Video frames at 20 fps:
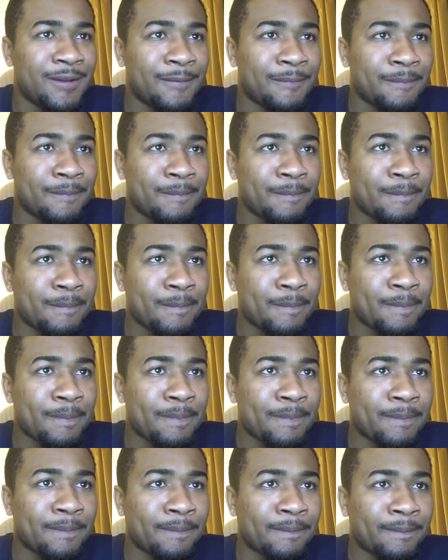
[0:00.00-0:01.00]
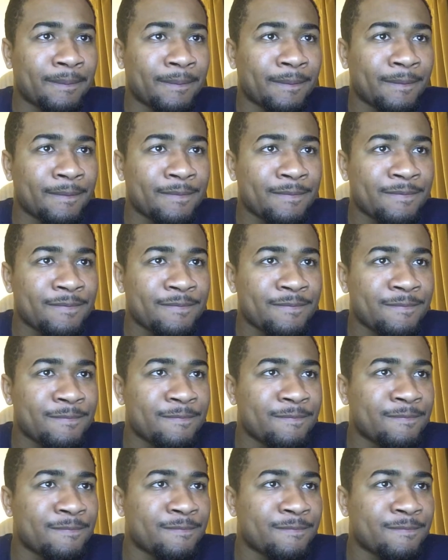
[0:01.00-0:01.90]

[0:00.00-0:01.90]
No one is speaking in this clip.